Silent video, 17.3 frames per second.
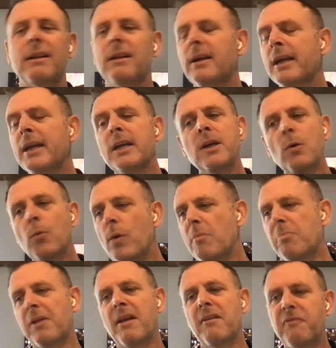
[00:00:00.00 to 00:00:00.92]
Like, we
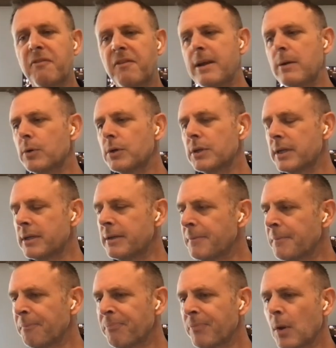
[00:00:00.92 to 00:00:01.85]
played Fleetwood and
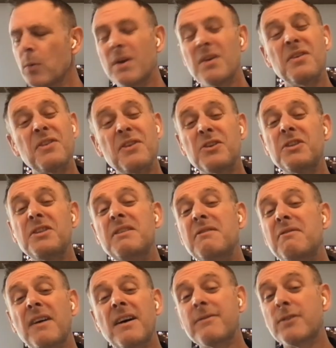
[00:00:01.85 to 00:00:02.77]
we had
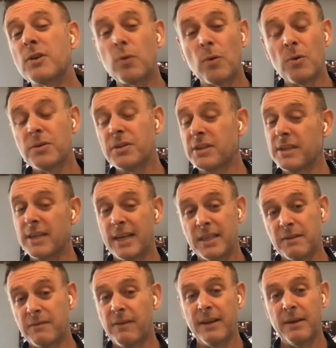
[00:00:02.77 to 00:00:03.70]
35 crosses
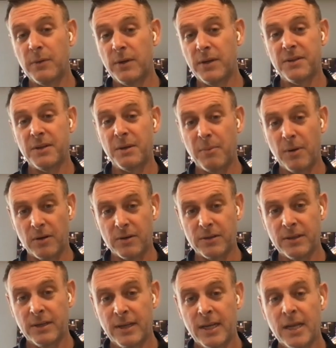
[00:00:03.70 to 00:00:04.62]
against Fleetwood into the
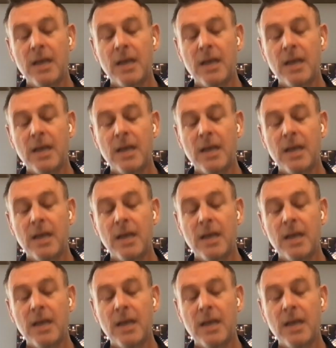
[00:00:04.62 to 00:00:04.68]
box.